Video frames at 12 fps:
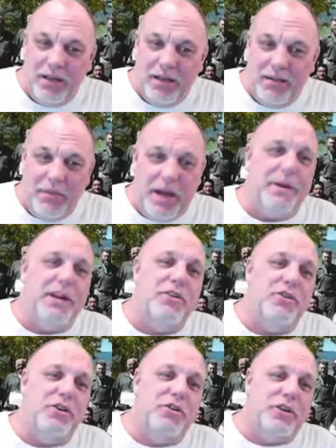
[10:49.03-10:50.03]
Maybe
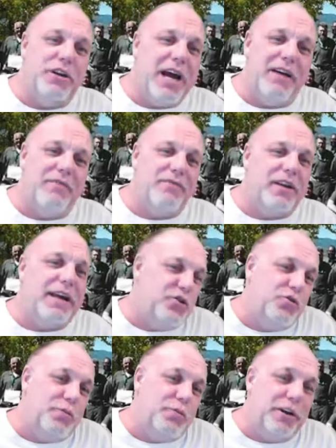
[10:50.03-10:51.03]
you can have like
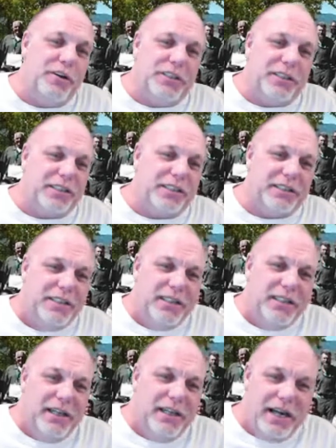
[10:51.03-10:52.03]
2 beers
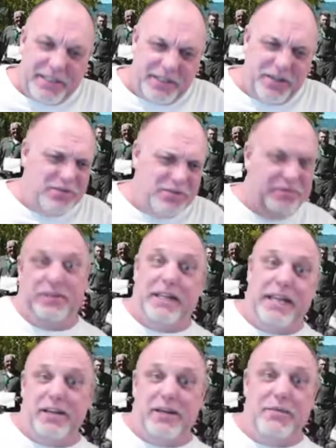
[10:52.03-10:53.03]
and still
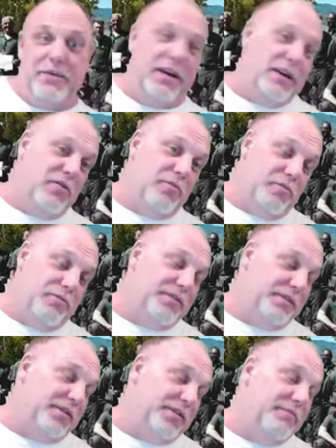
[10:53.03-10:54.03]
legally be under
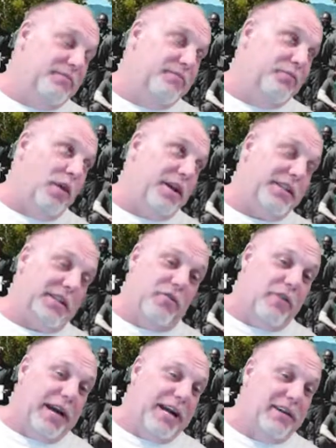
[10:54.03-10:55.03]

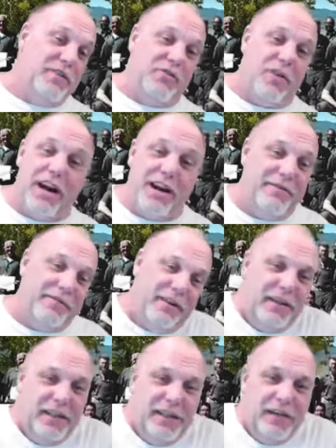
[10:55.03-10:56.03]
0.08 and drive.
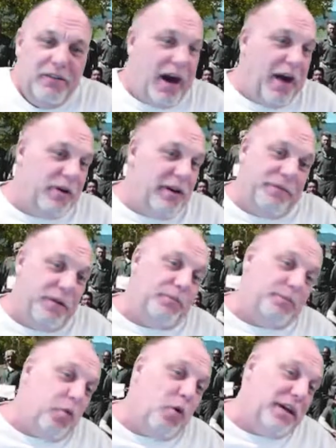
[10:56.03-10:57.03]
If
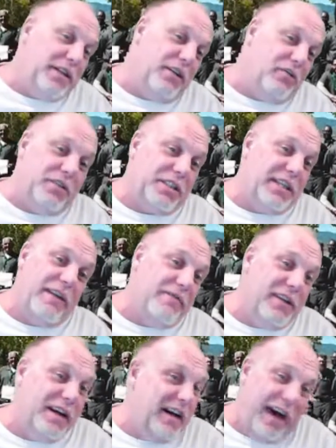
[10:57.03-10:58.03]
you're
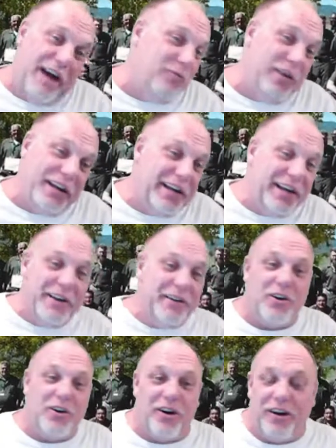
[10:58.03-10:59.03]
0.07, I wouldn't get in the
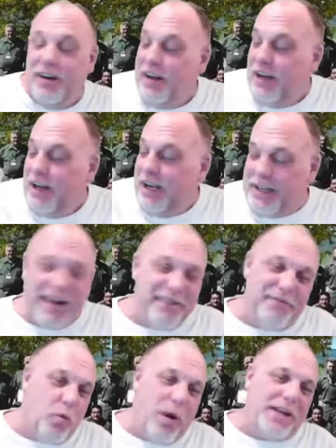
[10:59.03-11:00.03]
car. They
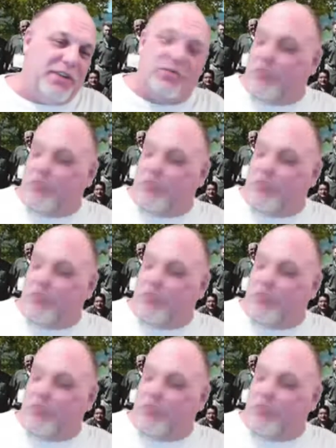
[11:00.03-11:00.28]
have wet,